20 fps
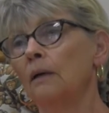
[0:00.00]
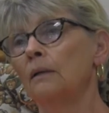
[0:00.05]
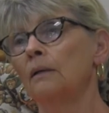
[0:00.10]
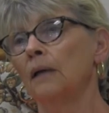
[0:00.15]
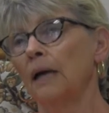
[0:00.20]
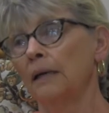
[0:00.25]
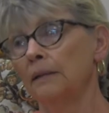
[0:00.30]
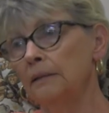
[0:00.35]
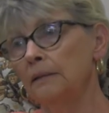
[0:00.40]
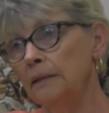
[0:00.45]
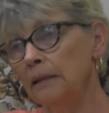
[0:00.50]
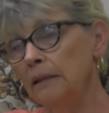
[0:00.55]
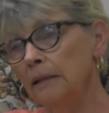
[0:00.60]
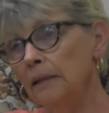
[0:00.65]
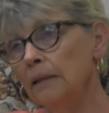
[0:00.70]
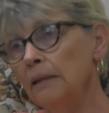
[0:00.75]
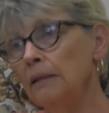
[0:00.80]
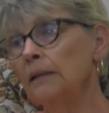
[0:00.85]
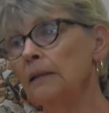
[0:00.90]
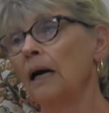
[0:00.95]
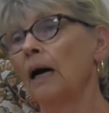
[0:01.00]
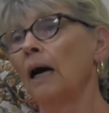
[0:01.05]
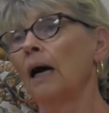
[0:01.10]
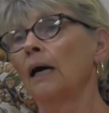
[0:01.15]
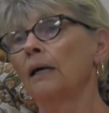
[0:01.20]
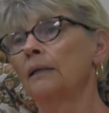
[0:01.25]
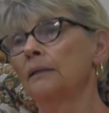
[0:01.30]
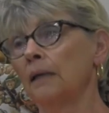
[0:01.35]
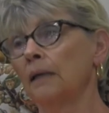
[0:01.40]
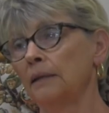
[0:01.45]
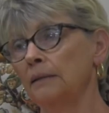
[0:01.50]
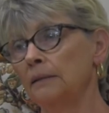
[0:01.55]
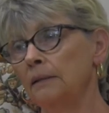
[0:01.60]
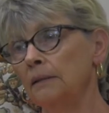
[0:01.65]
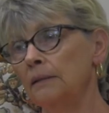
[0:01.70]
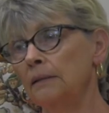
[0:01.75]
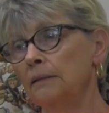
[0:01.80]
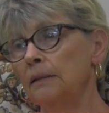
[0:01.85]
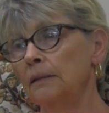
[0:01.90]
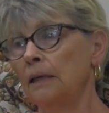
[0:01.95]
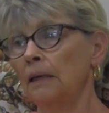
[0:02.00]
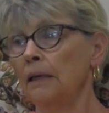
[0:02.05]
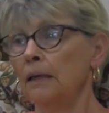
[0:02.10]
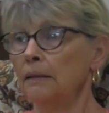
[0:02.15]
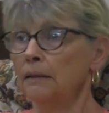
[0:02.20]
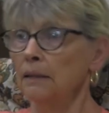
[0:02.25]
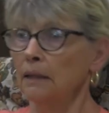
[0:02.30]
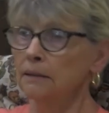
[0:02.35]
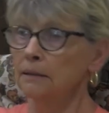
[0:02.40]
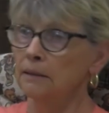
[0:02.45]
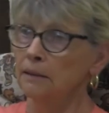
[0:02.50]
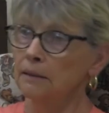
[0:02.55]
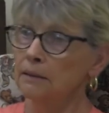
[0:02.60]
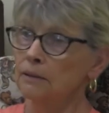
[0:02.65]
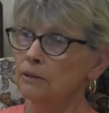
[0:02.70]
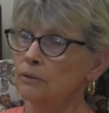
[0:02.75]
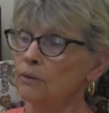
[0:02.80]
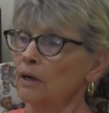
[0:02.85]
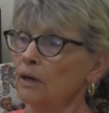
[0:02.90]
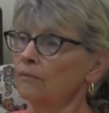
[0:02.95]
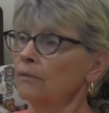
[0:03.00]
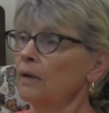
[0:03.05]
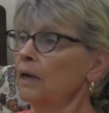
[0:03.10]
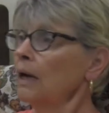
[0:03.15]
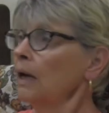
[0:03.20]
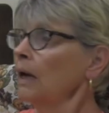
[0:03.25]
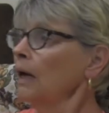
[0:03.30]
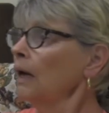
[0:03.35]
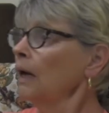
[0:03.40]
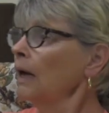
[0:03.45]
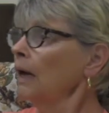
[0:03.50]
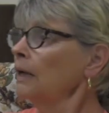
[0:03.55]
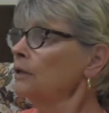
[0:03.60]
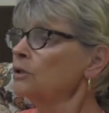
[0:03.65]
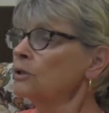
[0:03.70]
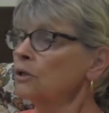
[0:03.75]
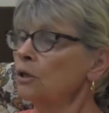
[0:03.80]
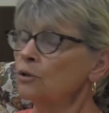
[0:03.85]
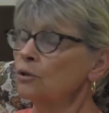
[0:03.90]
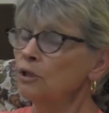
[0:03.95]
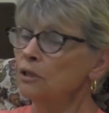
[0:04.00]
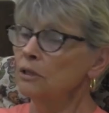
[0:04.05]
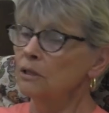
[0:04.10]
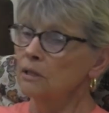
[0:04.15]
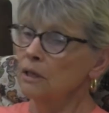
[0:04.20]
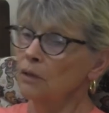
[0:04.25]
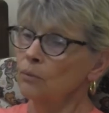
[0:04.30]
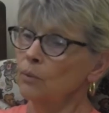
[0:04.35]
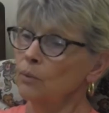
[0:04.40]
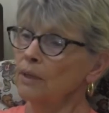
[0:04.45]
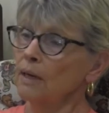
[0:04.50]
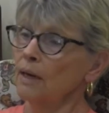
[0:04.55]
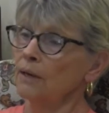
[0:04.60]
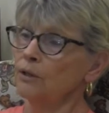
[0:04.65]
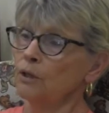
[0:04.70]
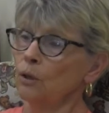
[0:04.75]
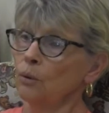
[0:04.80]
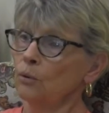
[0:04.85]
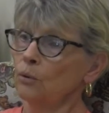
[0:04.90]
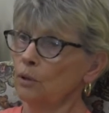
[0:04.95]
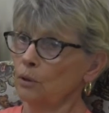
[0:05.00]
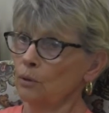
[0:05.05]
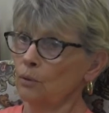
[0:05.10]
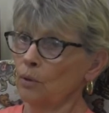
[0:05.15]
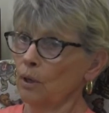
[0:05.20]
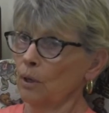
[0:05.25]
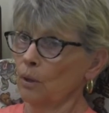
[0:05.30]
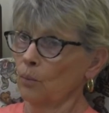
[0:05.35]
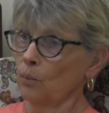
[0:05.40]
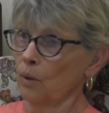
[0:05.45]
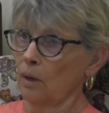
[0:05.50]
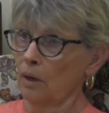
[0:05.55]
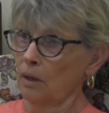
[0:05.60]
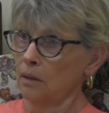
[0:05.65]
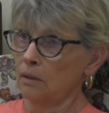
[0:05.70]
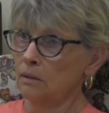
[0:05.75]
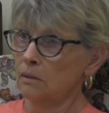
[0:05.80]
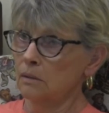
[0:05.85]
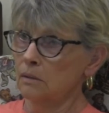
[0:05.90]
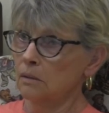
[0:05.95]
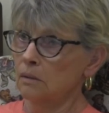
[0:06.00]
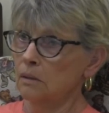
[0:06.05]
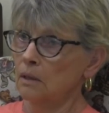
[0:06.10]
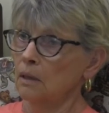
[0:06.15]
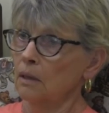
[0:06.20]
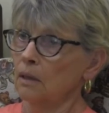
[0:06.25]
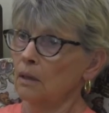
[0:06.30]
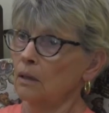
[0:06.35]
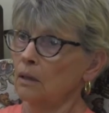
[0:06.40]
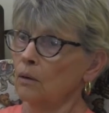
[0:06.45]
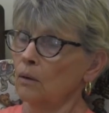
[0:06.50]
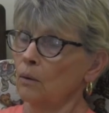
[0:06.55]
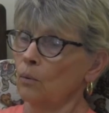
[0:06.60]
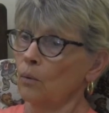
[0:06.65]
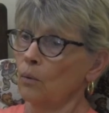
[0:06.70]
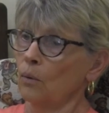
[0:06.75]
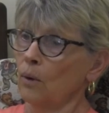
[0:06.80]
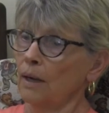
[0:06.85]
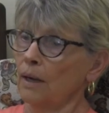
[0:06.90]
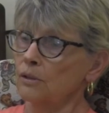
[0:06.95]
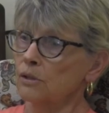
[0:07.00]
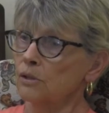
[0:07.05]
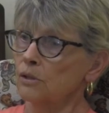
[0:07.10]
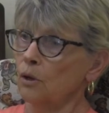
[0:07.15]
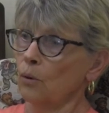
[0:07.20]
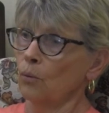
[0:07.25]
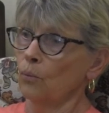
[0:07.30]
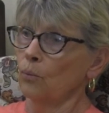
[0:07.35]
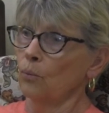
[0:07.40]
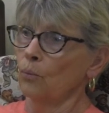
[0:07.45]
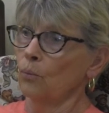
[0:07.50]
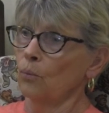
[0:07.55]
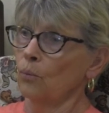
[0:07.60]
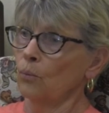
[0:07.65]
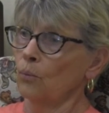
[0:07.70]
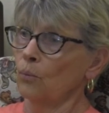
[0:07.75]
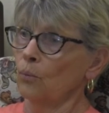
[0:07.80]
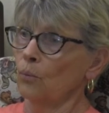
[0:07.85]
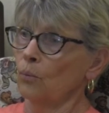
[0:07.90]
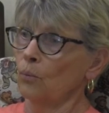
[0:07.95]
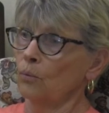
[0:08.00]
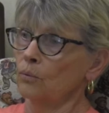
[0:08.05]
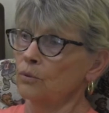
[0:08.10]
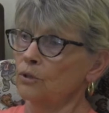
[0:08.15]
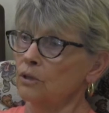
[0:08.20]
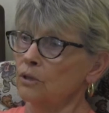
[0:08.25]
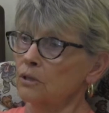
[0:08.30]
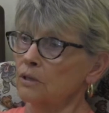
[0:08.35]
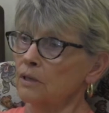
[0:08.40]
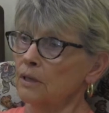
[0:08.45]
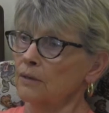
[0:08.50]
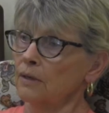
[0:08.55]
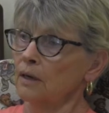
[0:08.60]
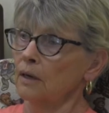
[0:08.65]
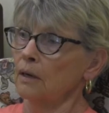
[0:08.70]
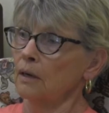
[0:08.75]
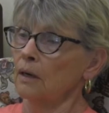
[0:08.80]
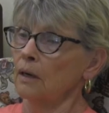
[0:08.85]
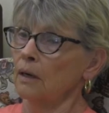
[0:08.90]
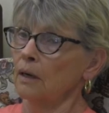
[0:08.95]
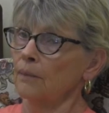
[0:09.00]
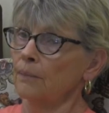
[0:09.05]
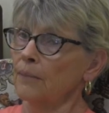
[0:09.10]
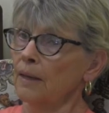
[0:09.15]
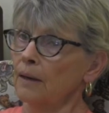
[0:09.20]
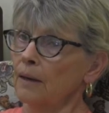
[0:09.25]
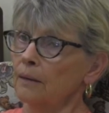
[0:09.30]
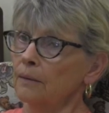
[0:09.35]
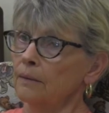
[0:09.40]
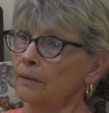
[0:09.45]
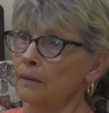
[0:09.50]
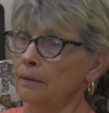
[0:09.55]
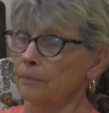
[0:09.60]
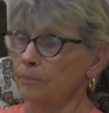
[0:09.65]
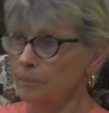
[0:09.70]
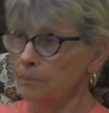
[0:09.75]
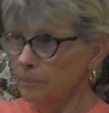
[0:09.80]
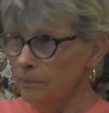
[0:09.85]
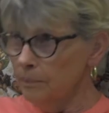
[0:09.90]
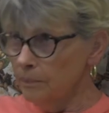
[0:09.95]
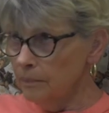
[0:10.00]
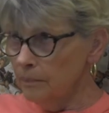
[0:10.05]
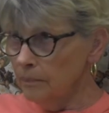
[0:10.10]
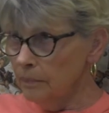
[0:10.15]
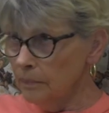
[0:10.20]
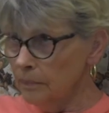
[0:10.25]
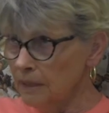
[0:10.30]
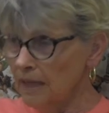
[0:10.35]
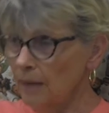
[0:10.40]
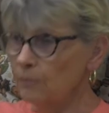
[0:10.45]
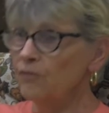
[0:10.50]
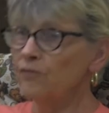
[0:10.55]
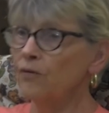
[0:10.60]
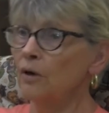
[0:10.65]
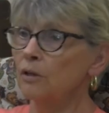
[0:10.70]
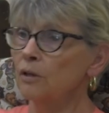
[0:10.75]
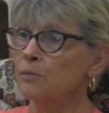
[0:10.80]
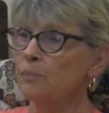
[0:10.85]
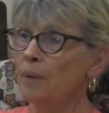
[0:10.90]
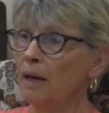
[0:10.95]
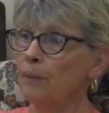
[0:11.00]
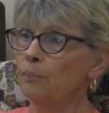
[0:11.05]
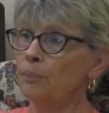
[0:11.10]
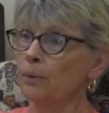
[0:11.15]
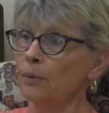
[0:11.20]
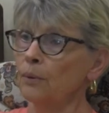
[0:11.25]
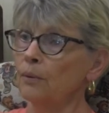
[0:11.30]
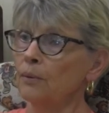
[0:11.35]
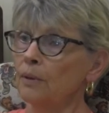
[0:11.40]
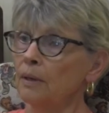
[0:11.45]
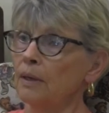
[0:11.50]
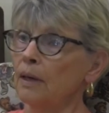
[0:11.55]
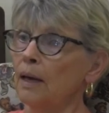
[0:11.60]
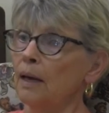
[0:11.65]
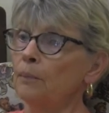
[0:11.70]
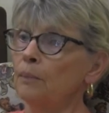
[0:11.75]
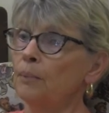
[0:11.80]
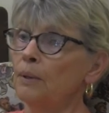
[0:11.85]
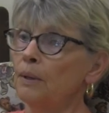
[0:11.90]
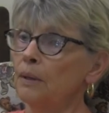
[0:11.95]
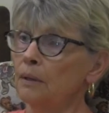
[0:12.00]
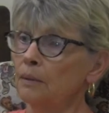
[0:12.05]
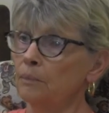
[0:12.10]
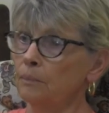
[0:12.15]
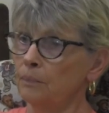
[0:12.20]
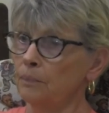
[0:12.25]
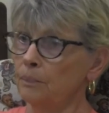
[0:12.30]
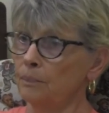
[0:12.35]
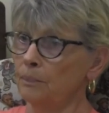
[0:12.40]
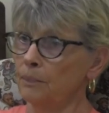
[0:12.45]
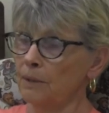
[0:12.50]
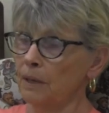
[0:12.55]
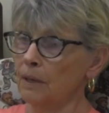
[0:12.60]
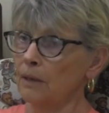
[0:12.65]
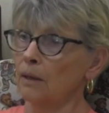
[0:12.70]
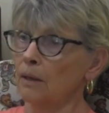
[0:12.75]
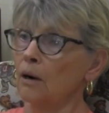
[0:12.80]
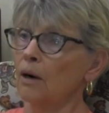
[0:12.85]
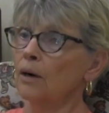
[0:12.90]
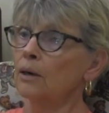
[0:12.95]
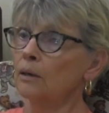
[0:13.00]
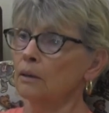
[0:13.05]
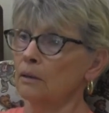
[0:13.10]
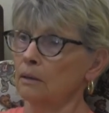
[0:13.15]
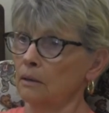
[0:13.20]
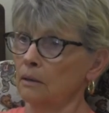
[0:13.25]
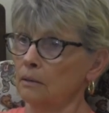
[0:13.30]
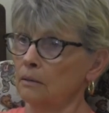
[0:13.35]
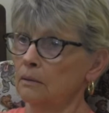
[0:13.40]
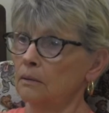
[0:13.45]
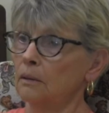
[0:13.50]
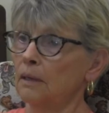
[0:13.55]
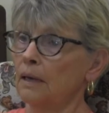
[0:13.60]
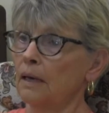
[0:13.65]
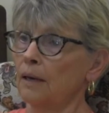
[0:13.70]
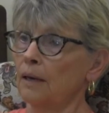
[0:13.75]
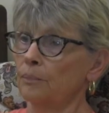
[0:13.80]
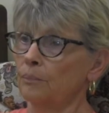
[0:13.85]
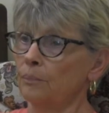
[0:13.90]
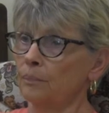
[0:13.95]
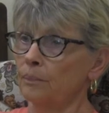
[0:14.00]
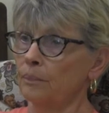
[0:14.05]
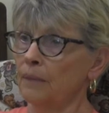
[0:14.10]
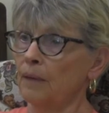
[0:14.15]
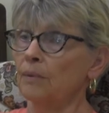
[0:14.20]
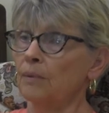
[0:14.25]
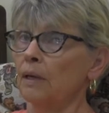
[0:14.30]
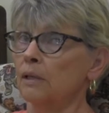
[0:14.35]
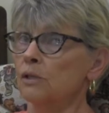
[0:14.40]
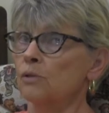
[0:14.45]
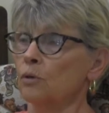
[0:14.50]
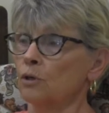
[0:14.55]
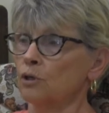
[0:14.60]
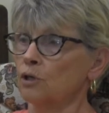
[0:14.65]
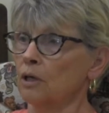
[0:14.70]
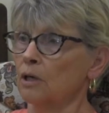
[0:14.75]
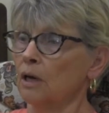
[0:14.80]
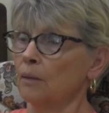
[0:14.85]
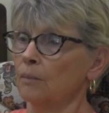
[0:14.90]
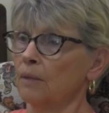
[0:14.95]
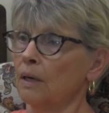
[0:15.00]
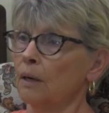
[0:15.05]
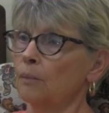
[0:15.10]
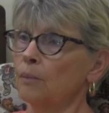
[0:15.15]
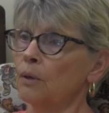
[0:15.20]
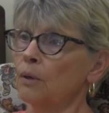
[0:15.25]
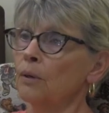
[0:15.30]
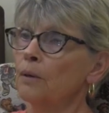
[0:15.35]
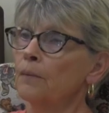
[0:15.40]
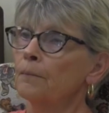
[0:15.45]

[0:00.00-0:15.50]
1909, 1910, 1912. And so she said we had no clue where it was. And so she said the Klamath Falls paper, the AP, had done an article, and maybe that's where she got my number.